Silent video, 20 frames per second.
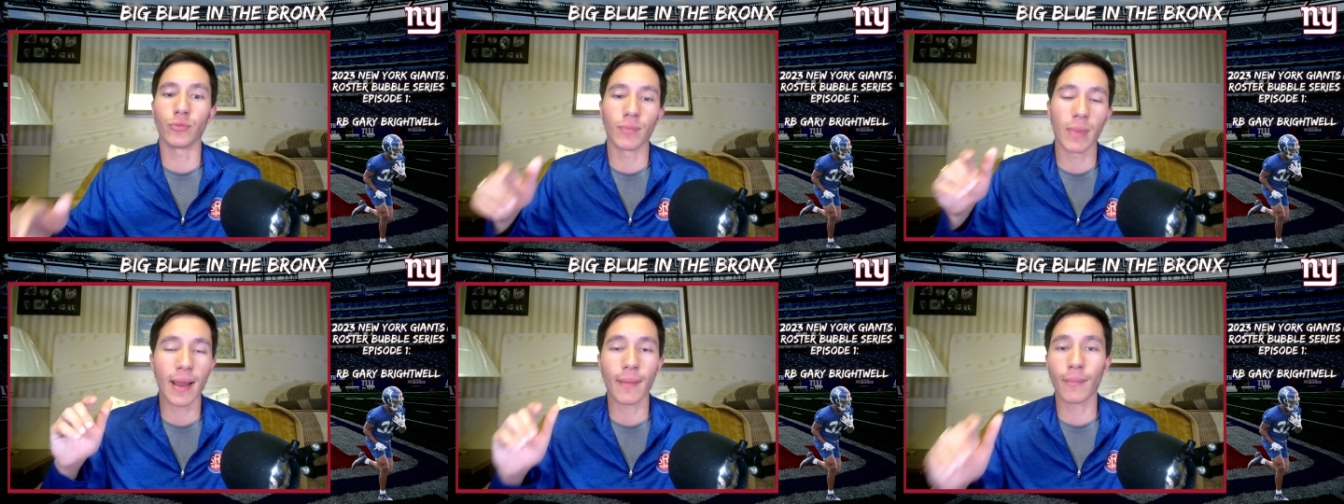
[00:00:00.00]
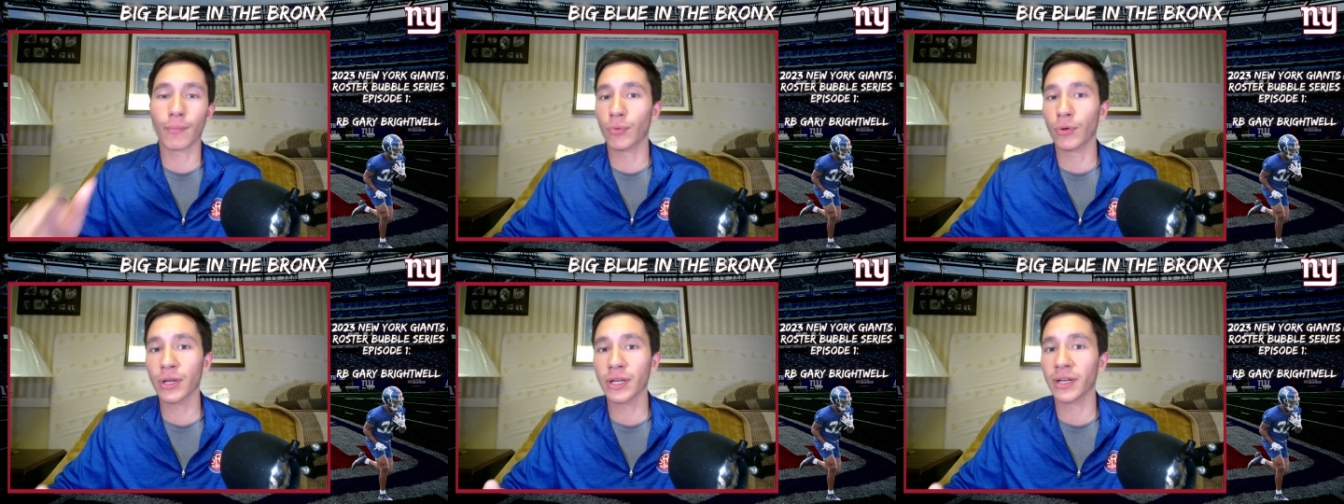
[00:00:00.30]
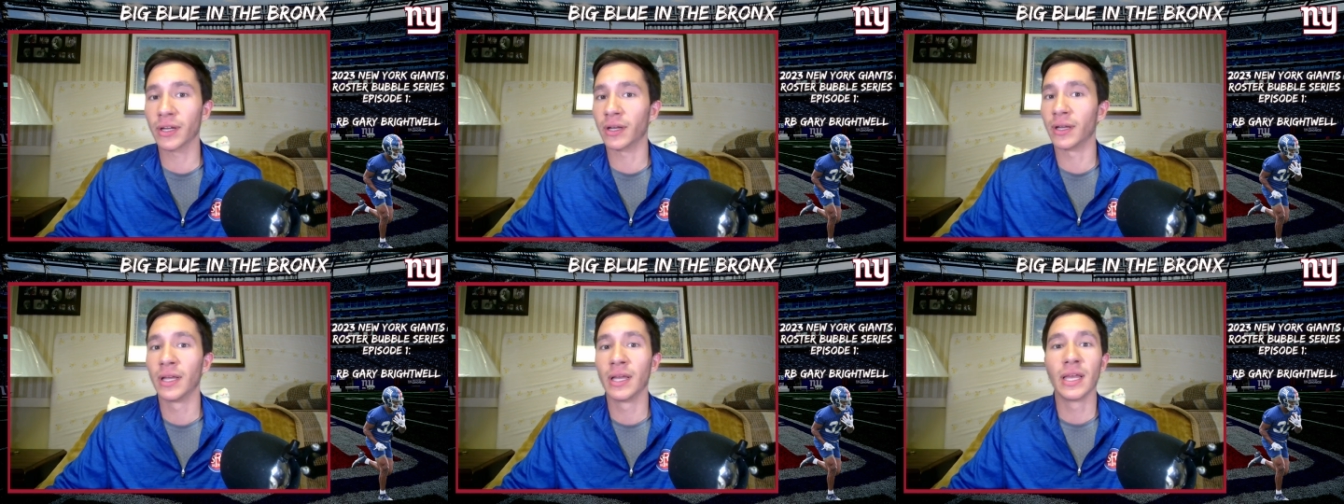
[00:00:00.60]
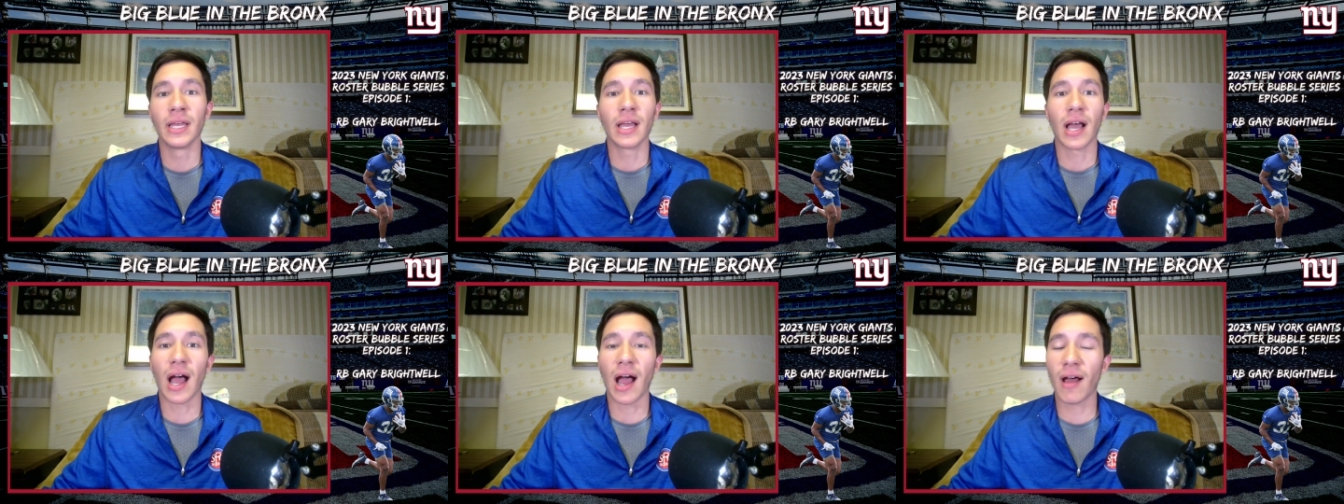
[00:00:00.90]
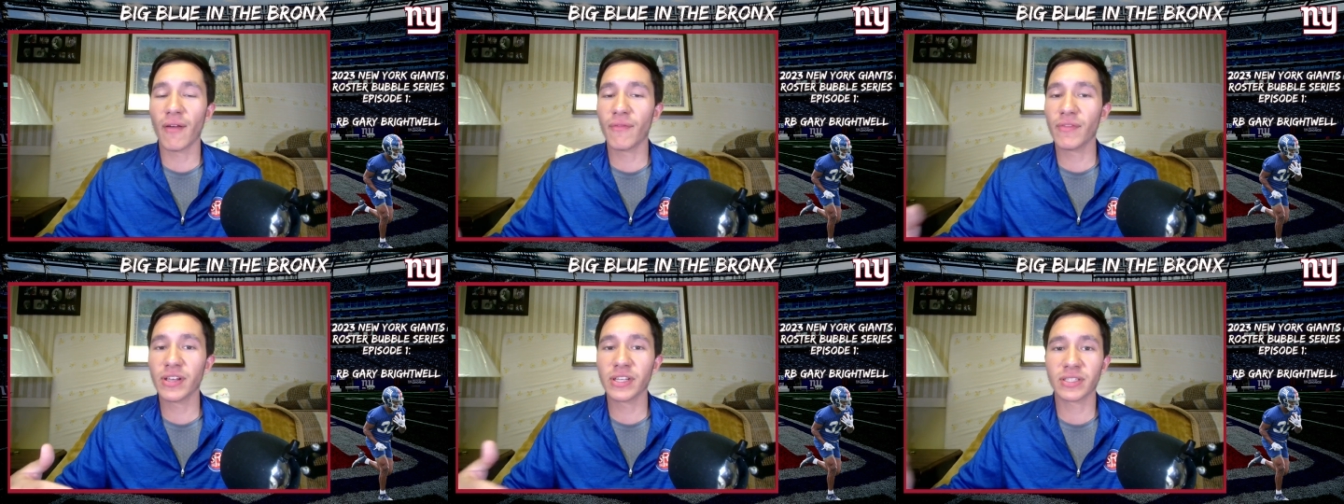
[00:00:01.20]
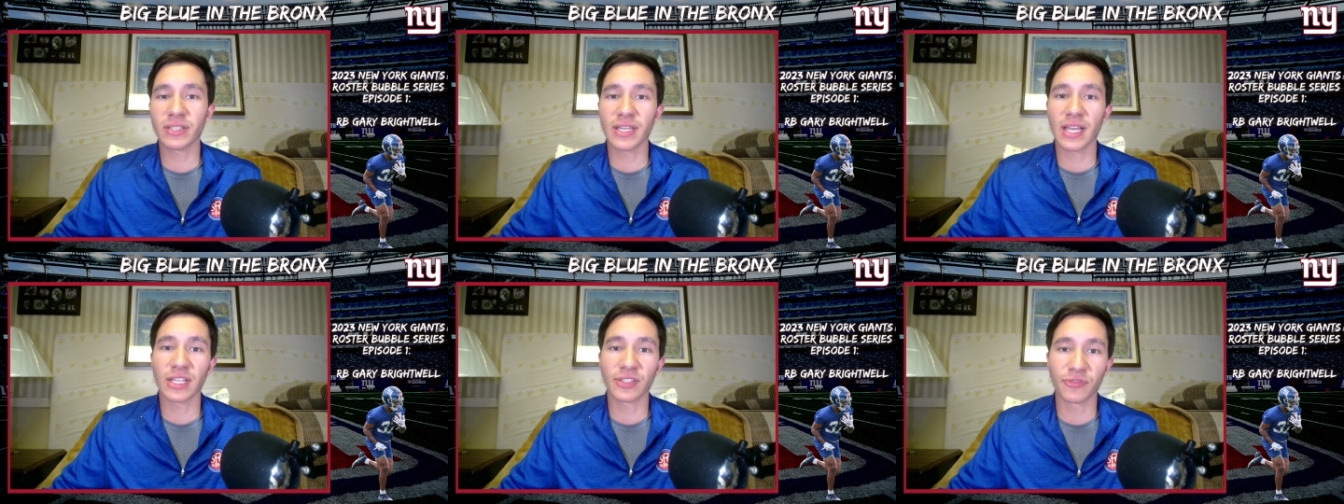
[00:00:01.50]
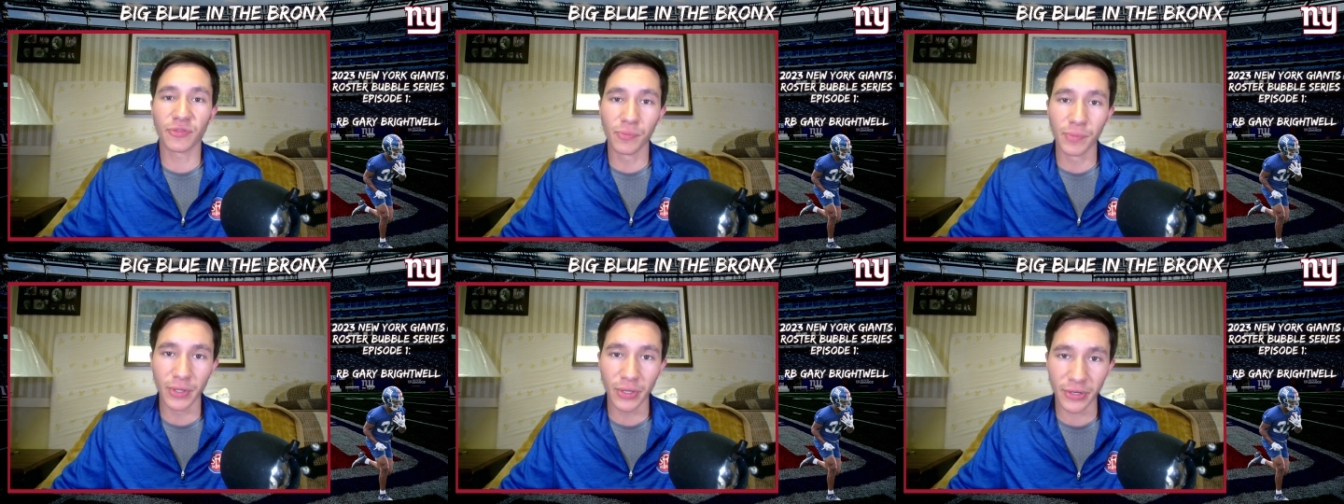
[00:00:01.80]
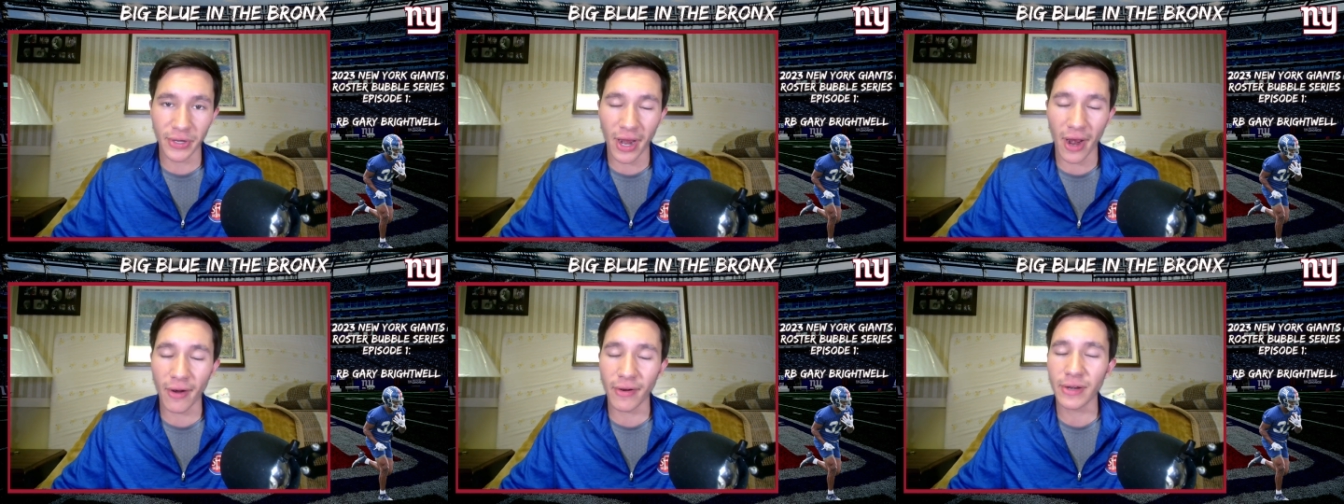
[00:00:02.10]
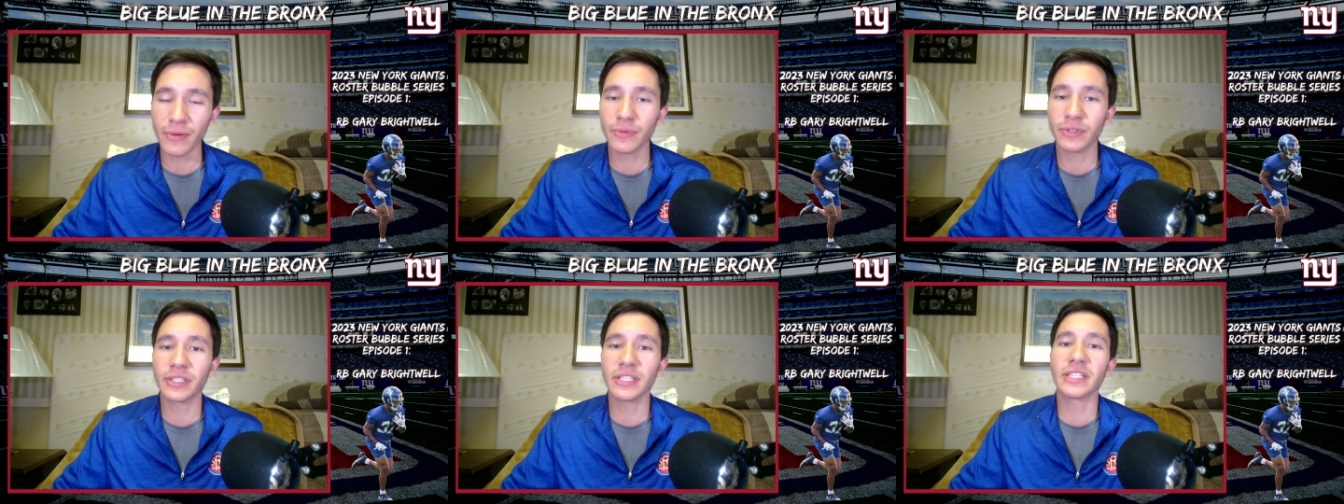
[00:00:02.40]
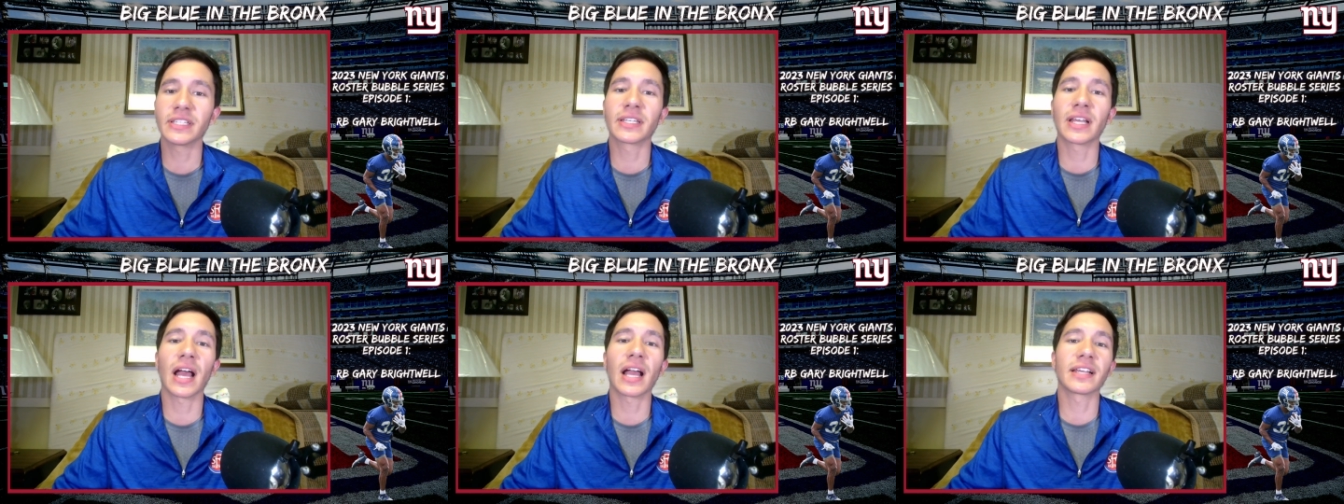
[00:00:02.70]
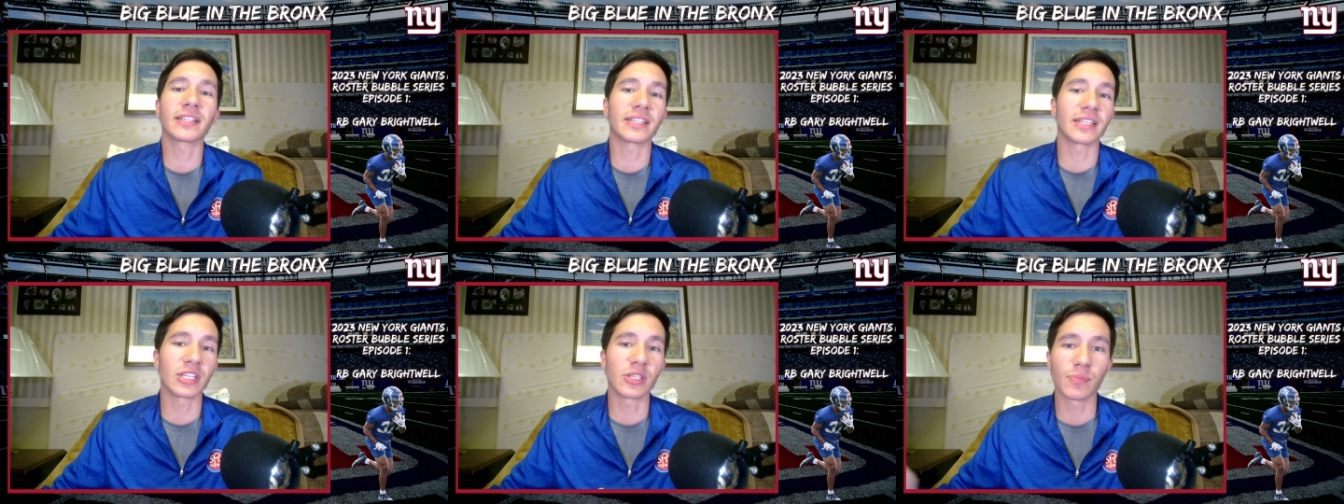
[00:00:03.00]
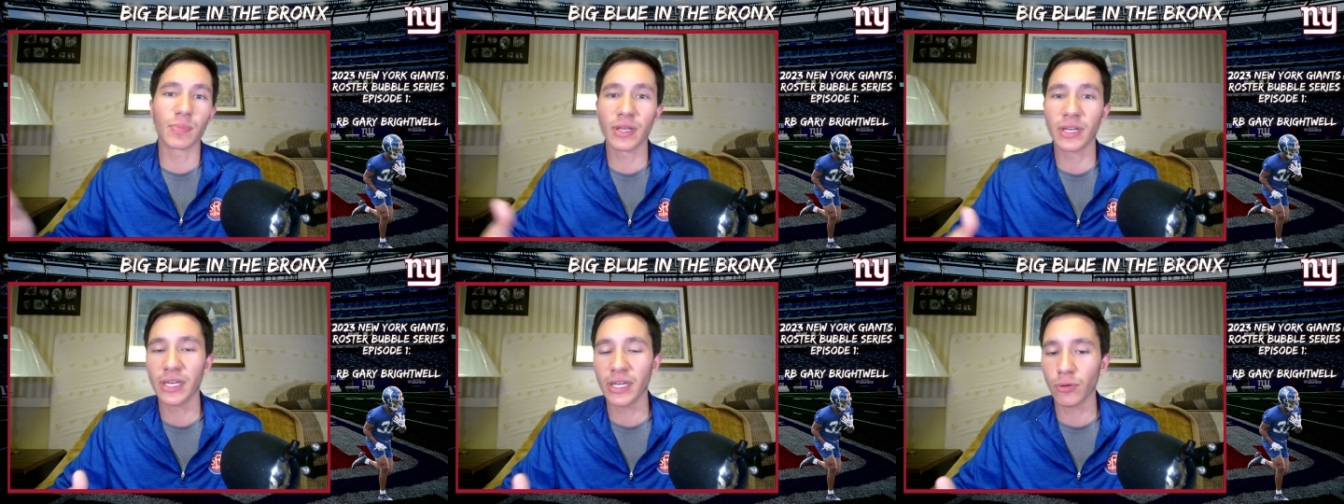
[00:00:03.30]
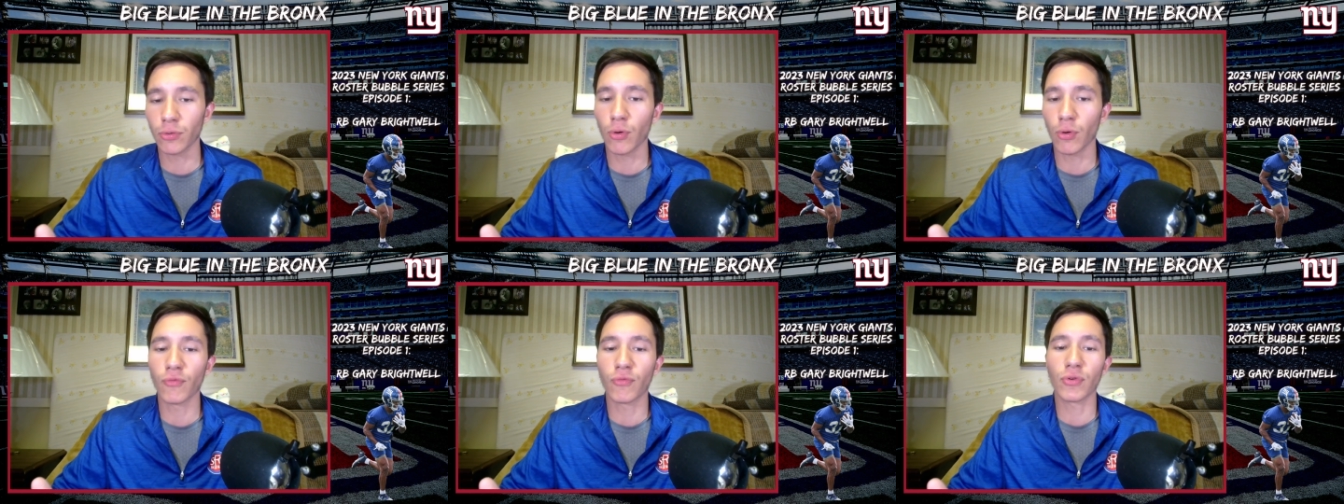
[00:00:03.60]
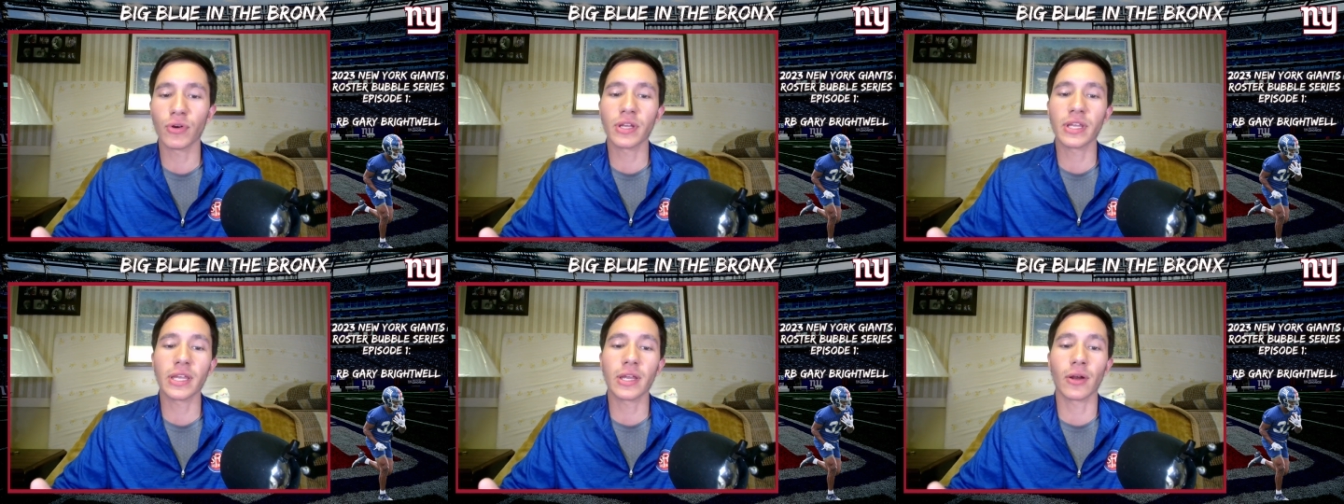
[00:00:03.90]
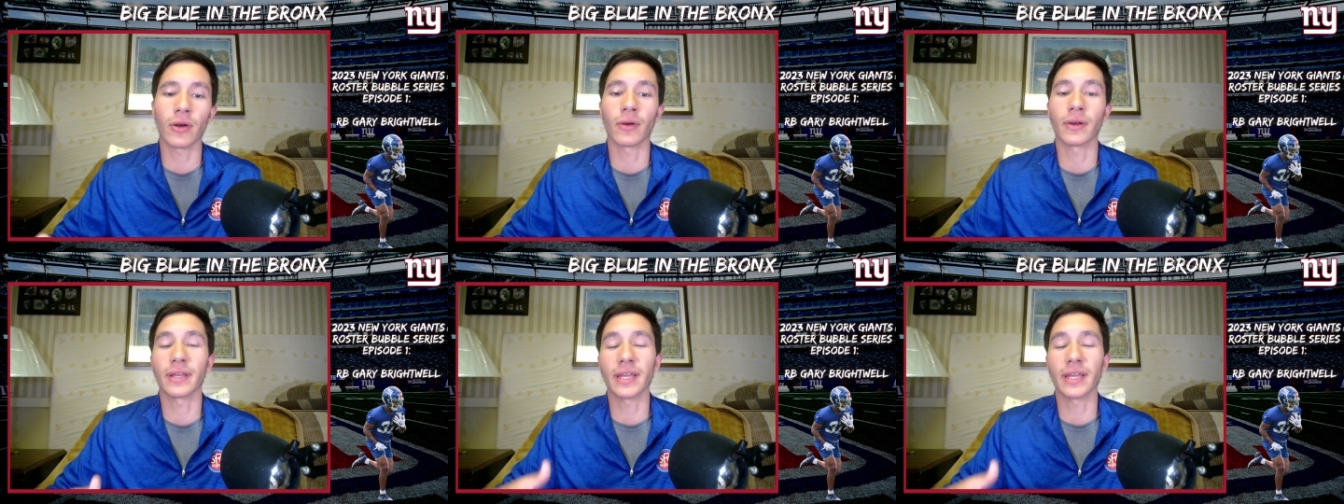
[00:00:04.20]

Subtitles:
Matt Breida obviously has familiarity with these guys, and he's been here over a year.